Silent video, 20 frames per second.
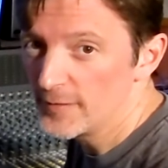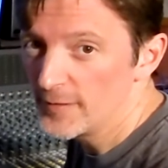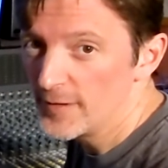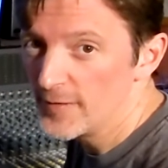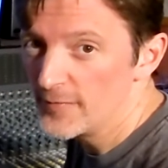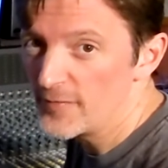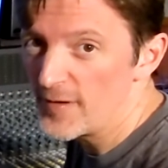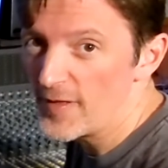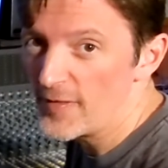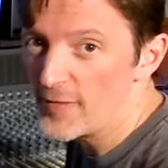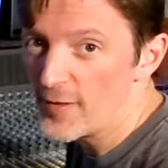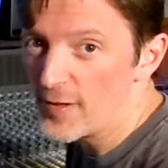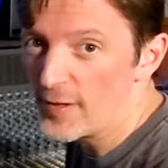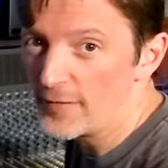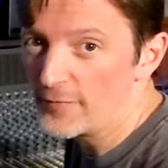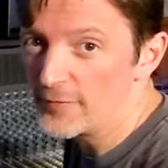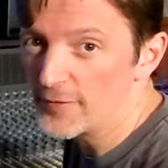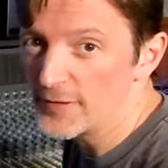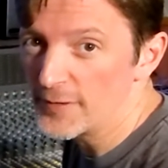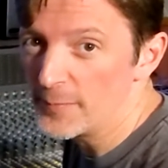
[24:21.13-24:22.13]
if I thought
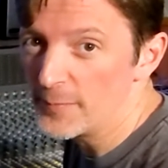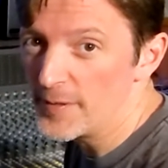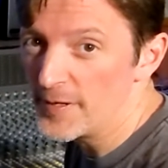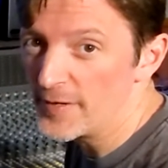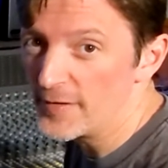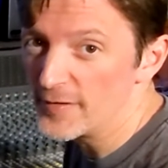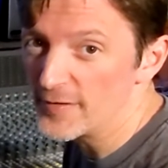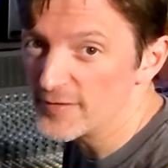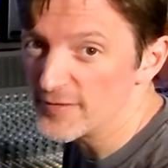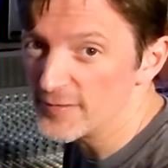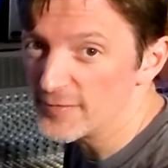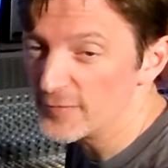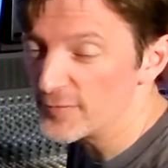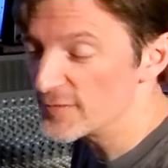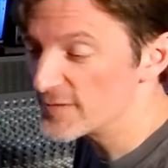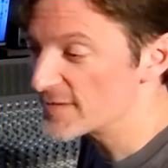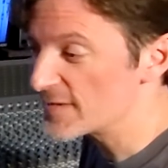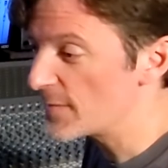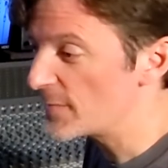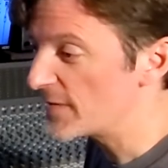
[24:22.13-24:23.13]
of a comparison for
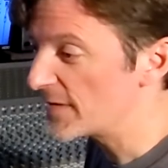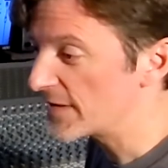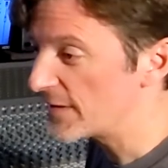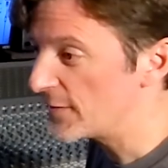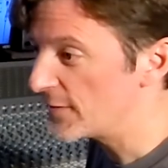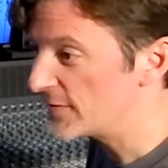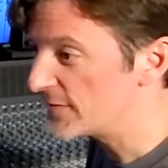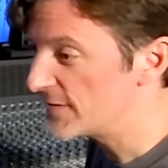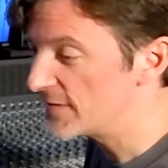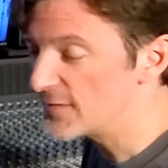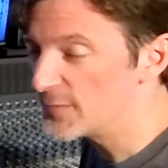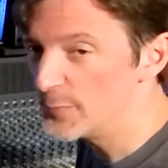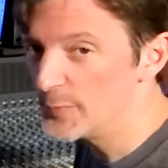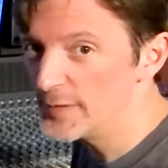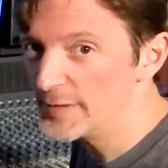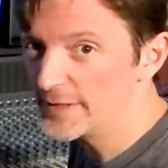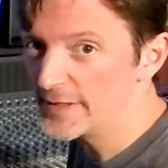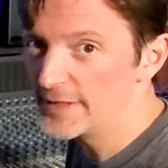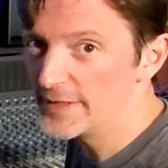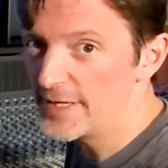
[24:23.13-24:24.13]
something else that's
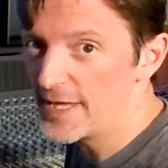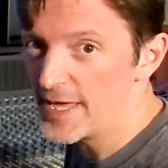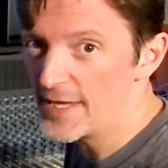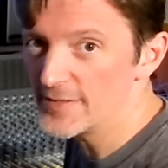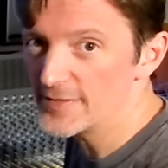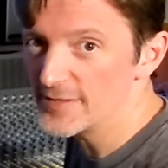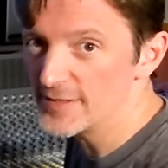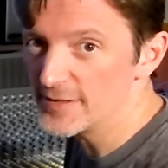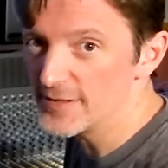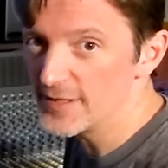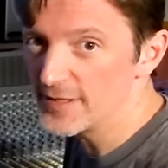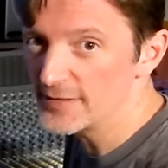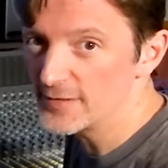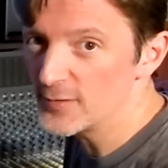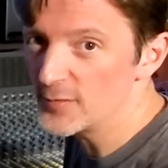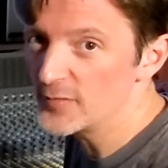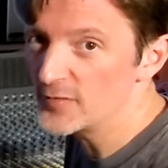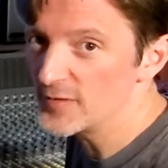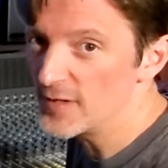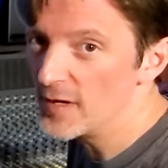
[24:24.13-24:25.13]
big and nasty like
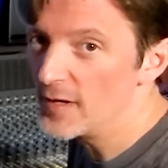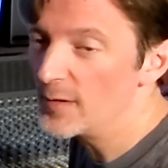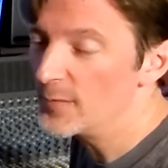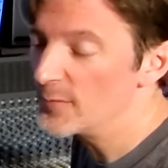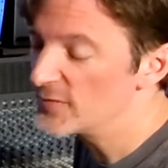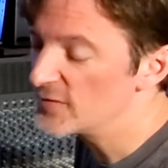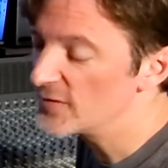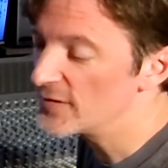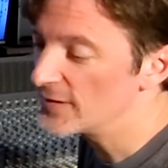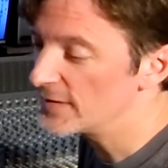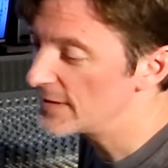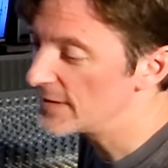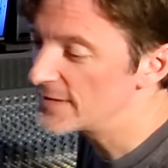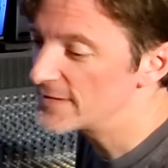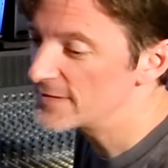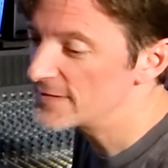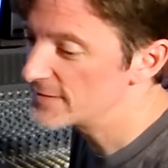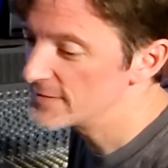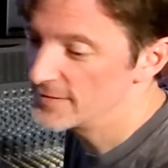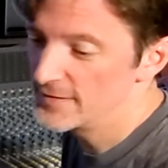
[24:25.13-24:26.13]
those toms are.
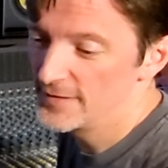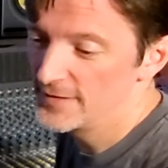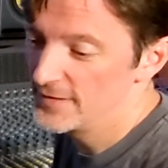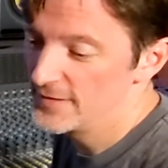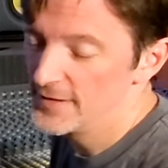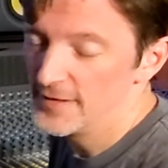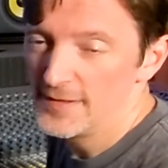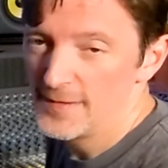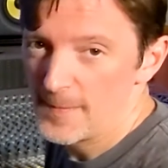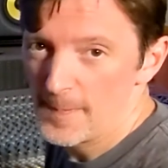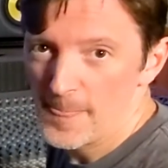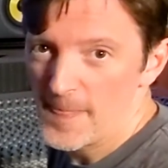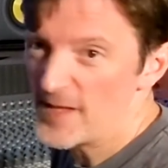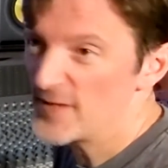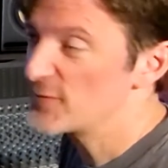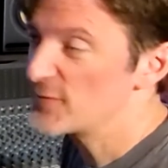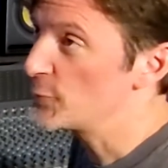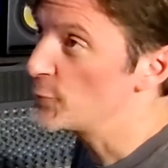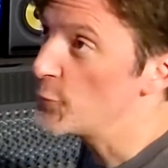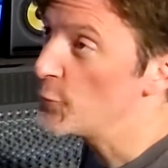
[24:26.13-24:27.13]
That's
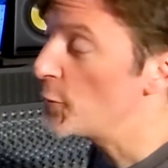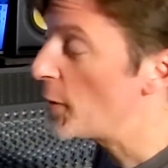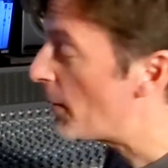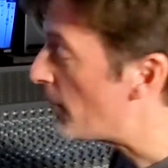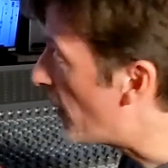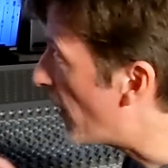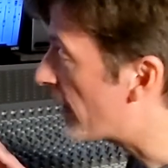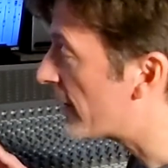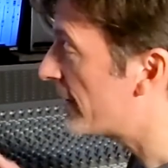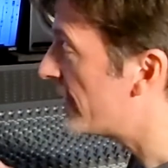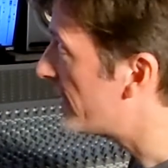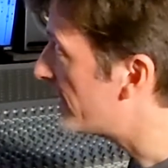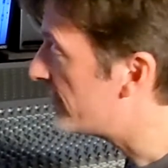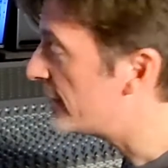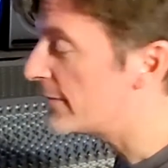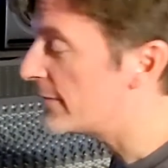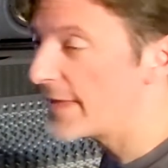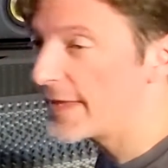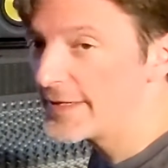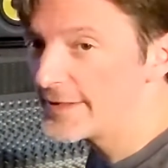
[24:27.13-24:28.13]
rude. I'm not going to do
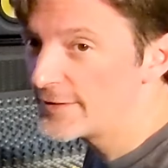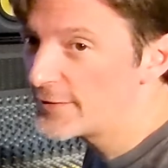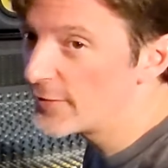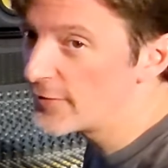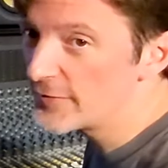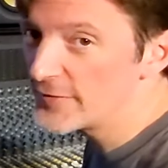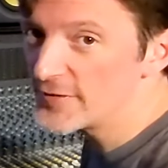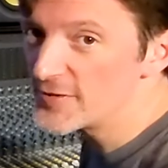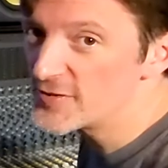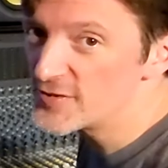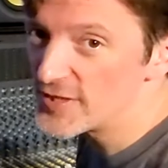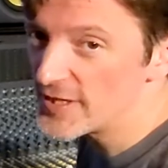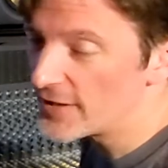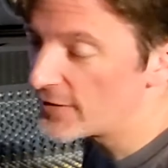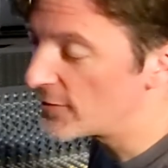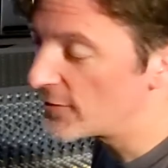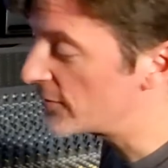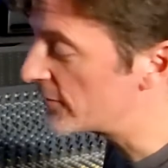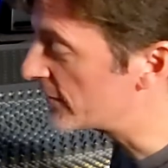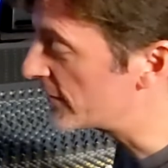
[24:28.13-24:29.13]
that here on this
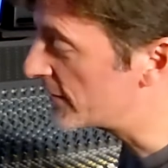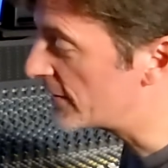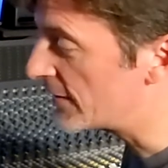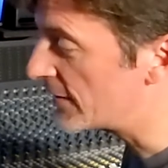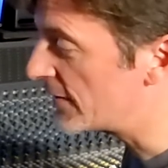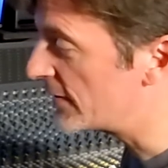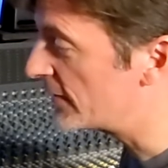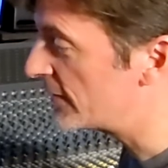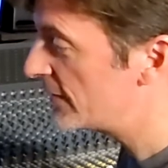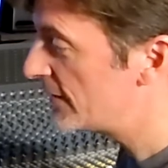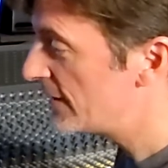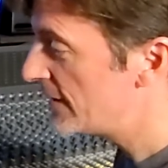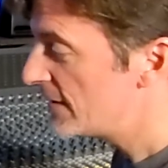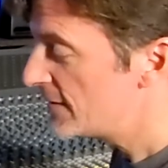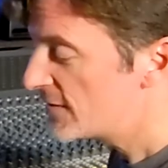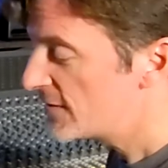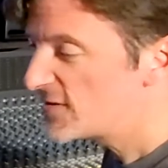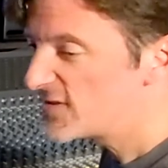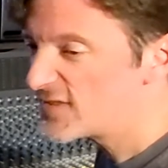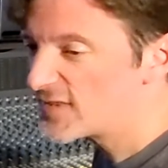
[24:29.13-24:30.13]
channel.
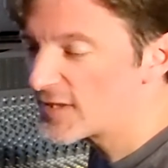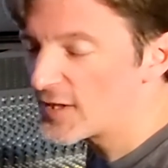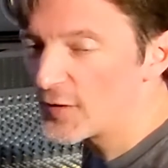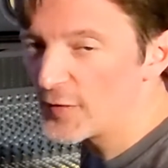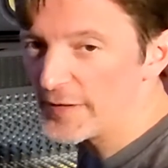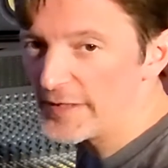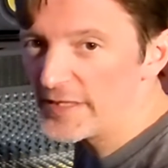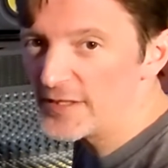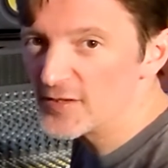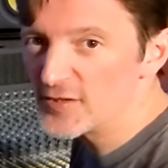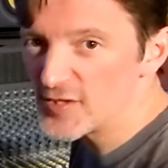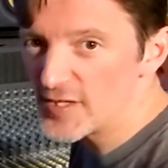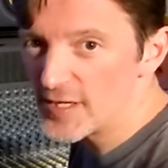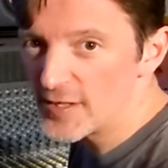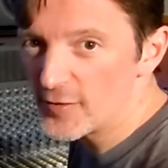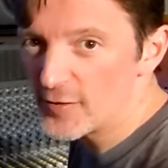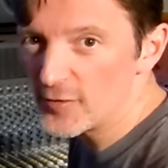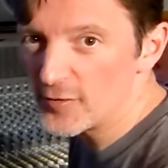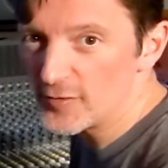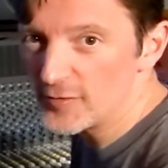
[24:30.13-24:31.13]
This is a clean
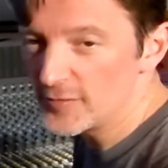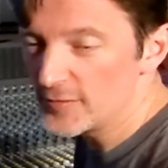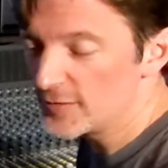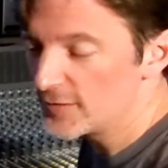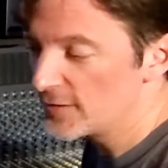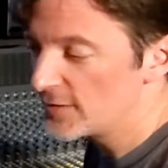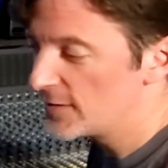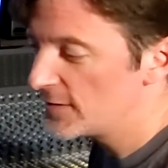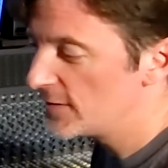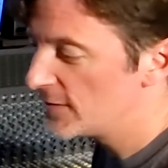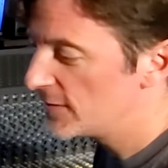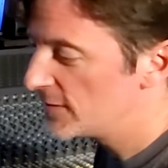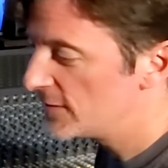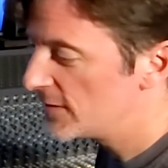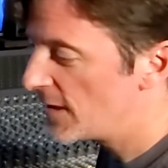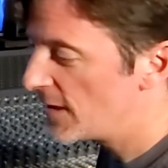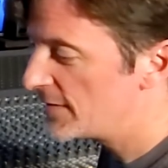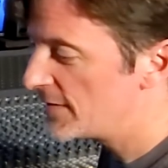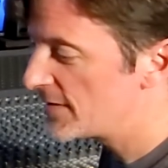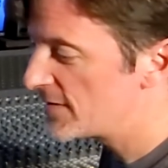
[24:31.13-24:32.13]
channel,
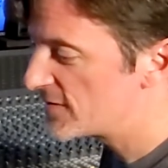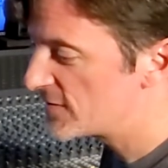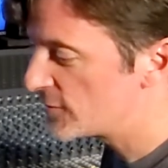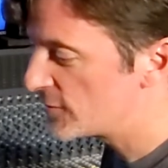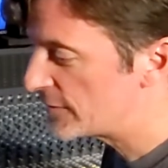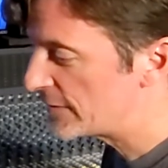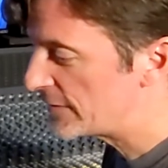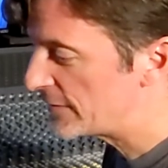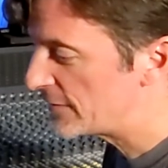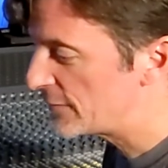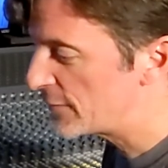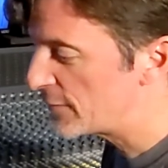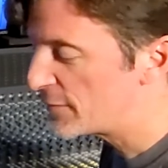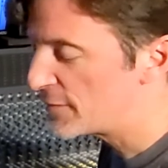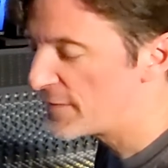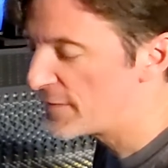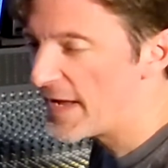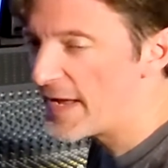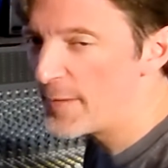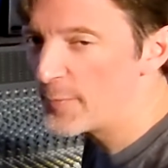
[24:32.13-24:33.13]
not necessarily for
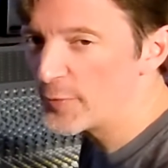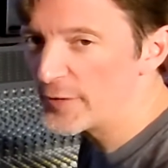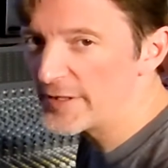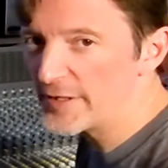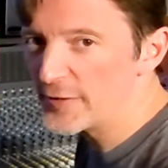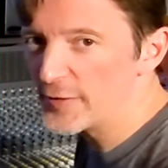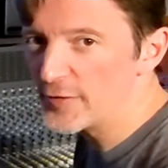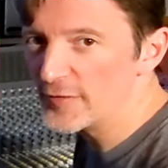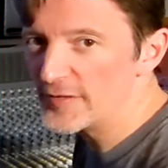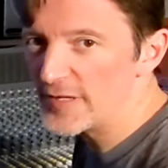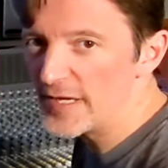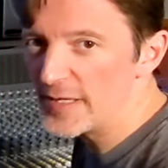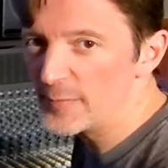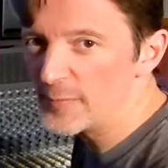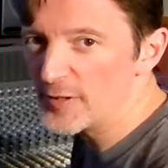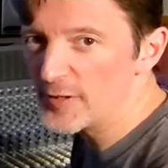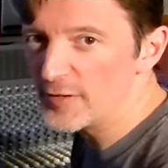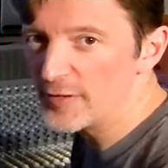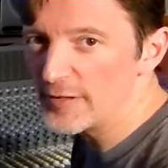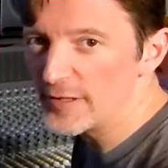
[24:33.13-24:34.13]
family
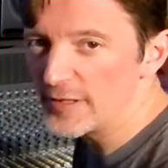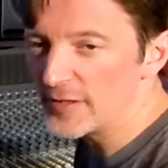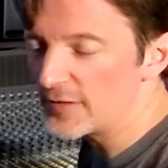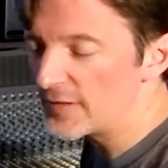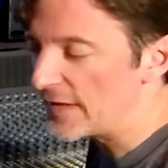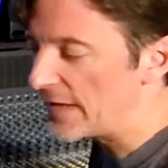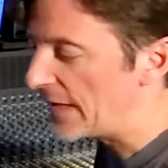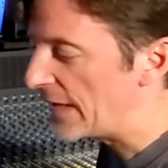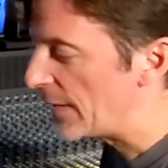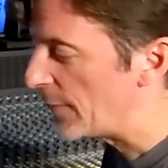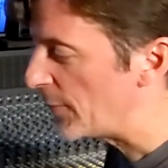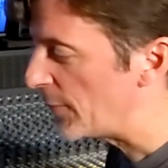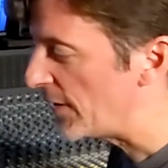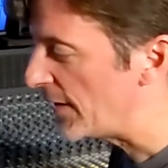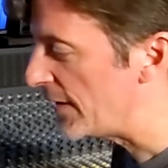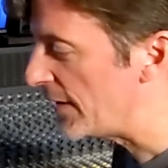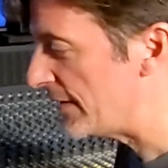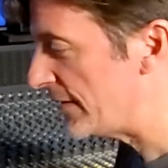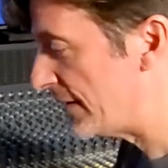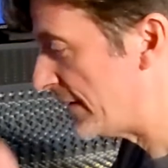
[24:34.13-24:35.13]
entertainment or anything, but